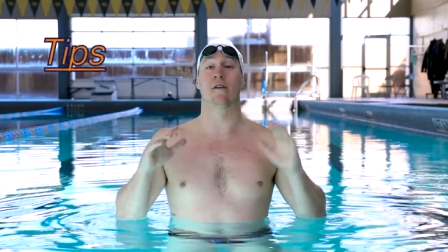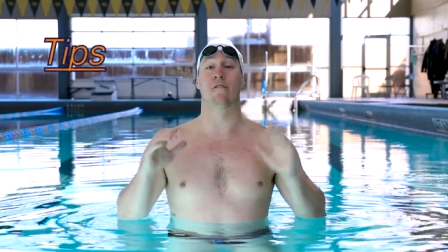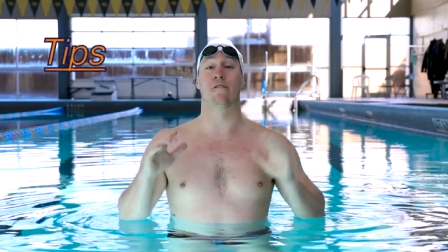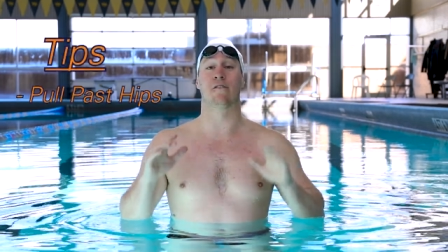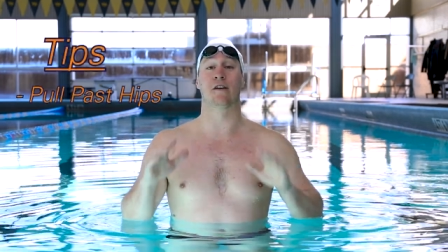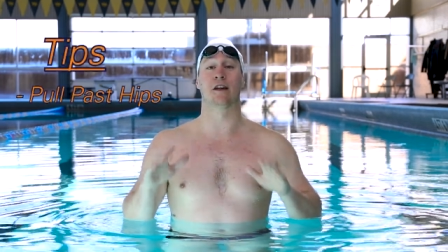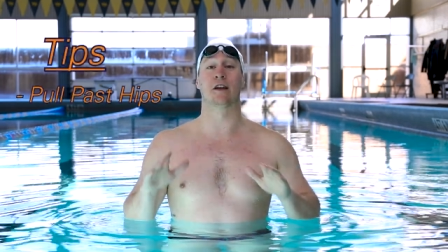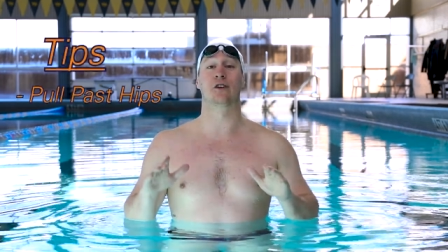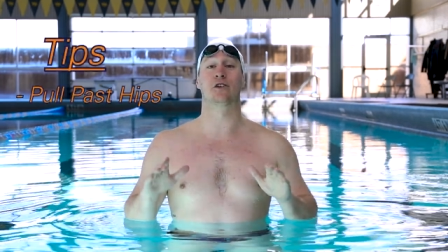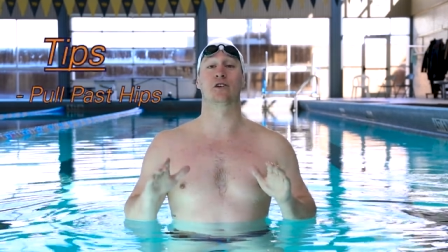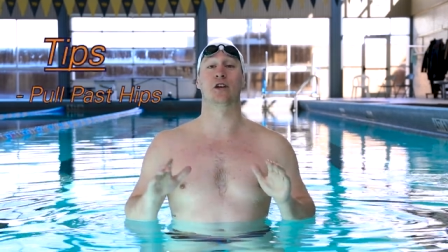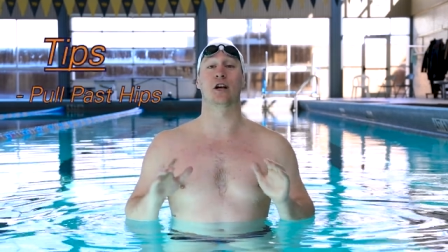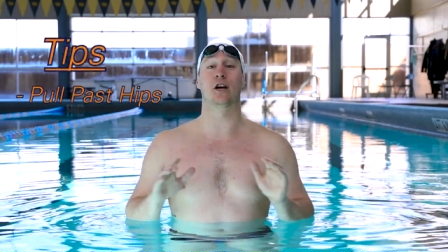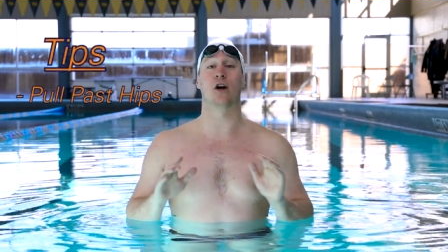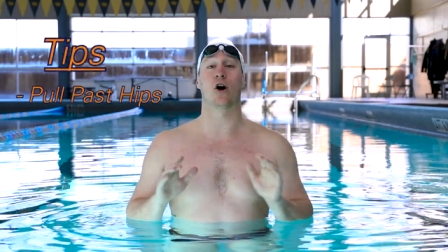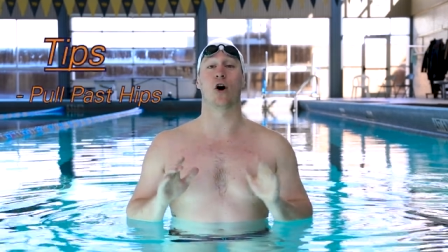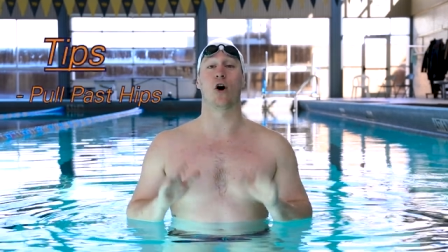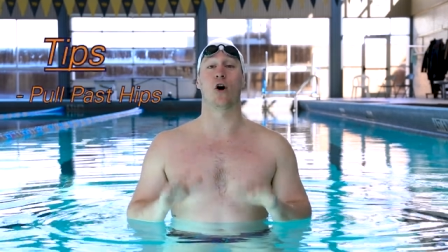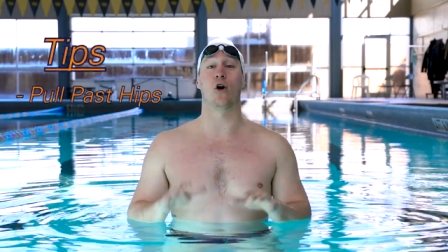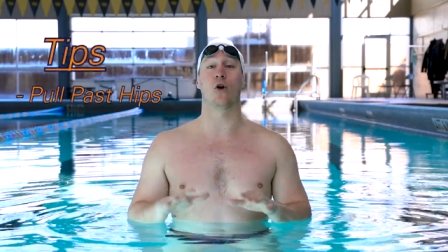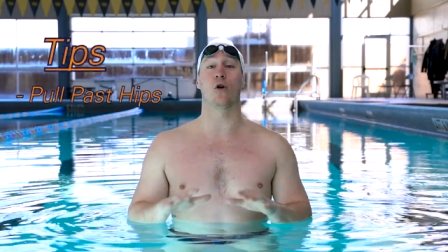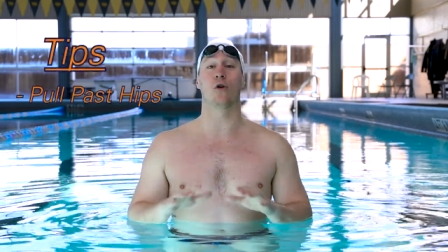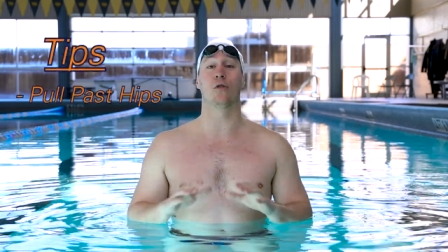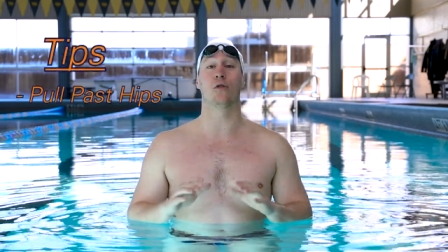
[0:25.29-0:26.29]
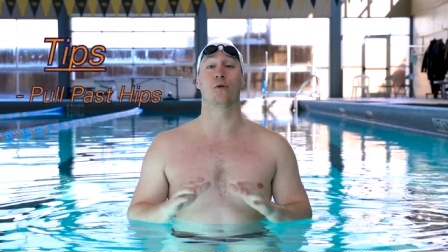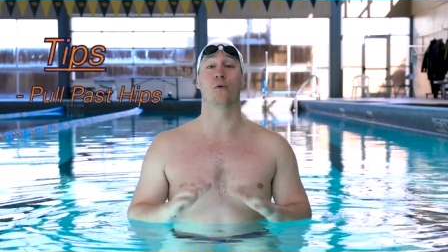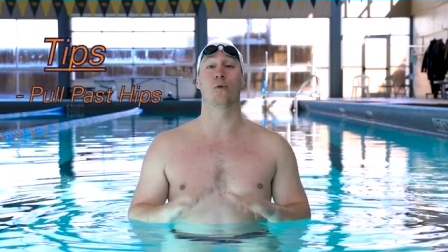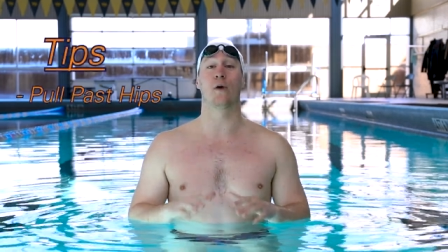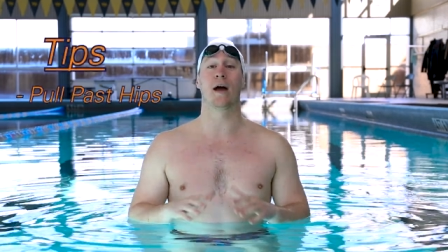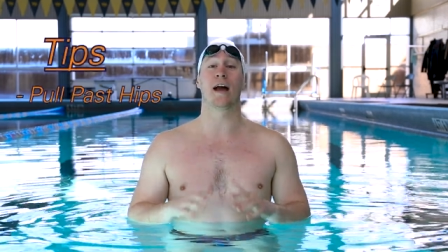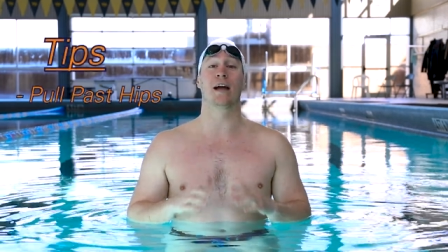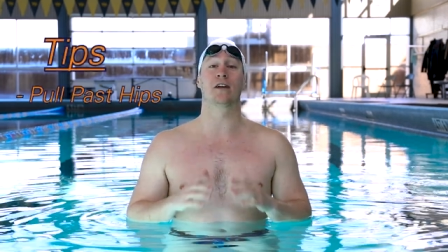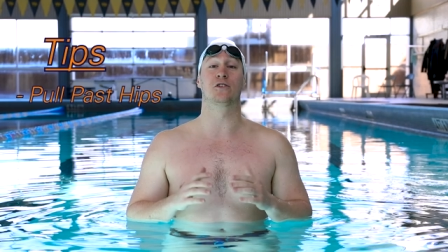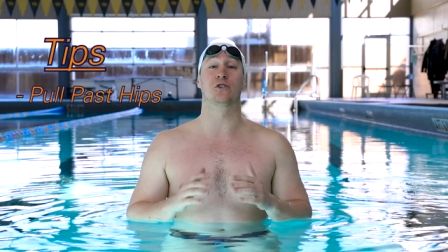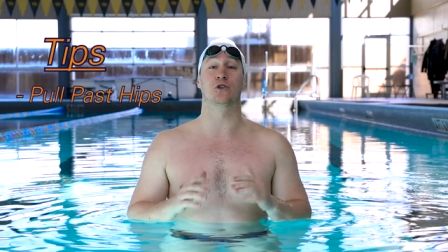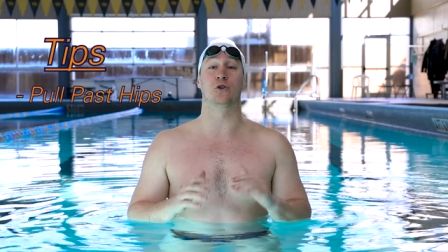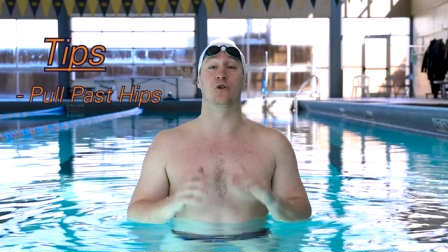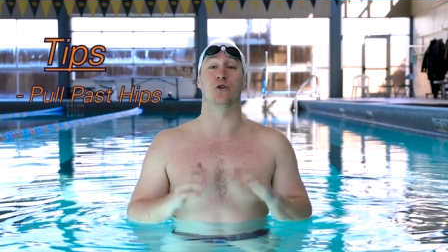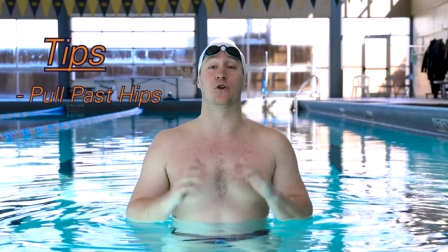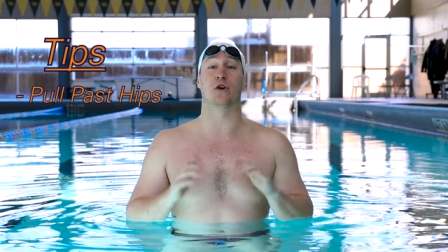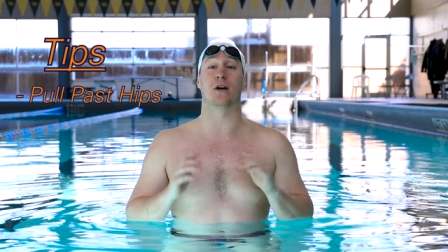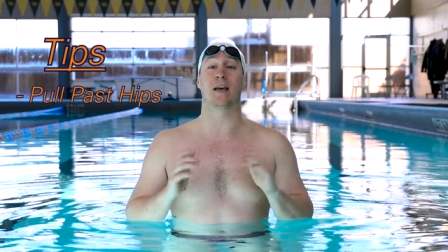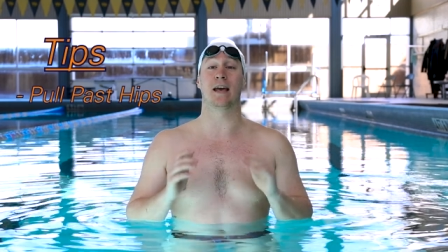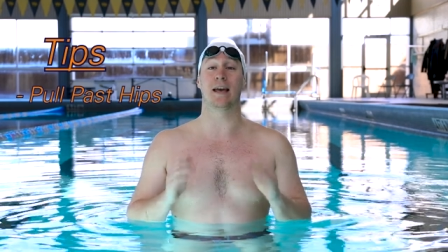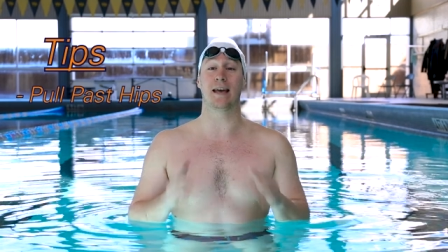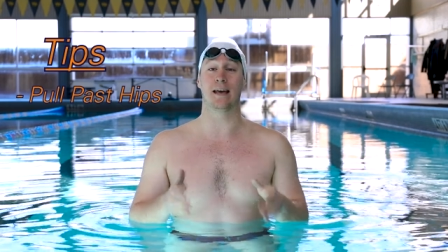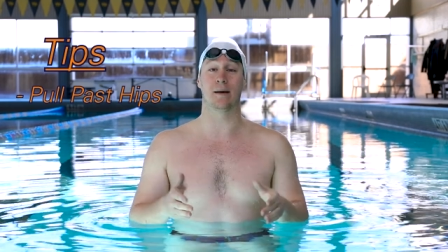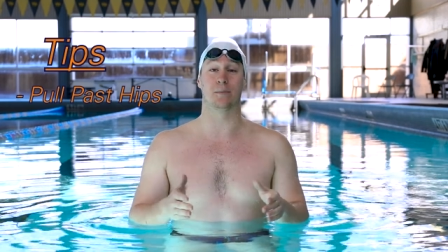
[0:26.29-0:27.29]
finishing all the way to your
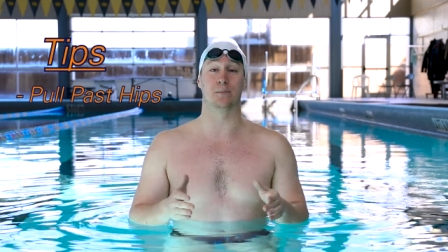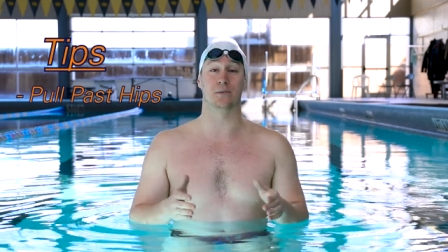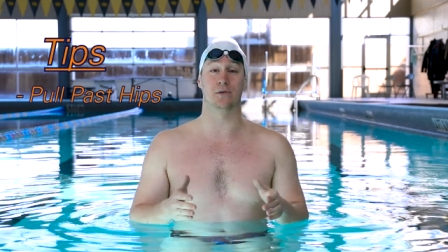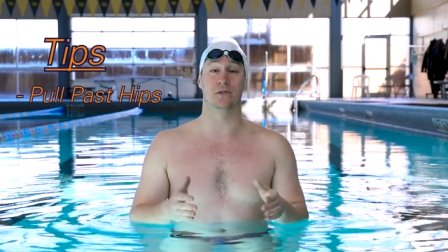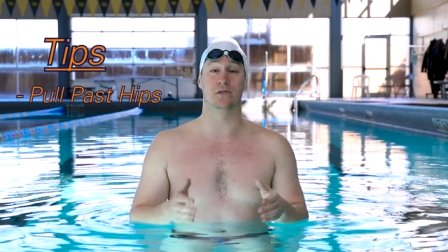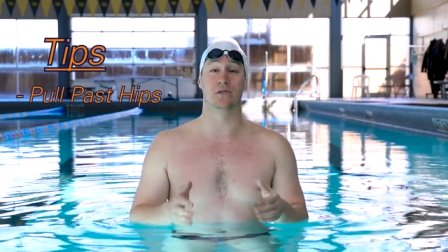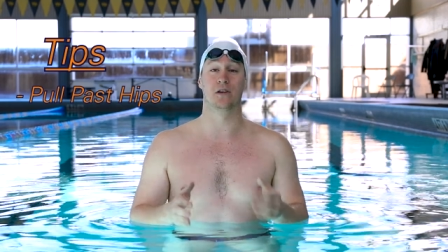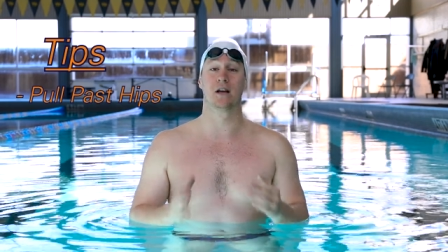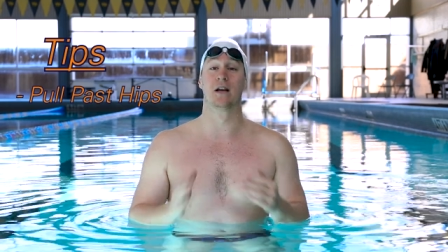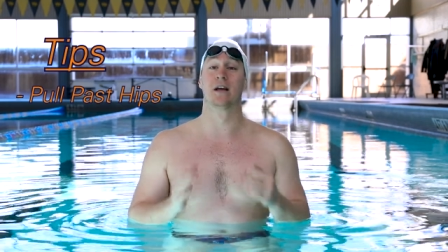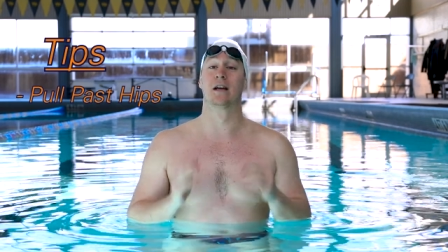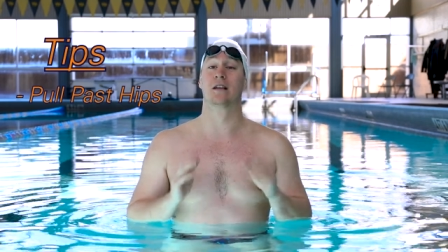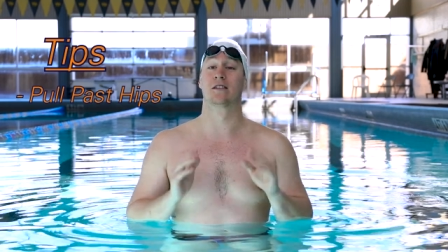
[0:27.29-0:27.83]
hips.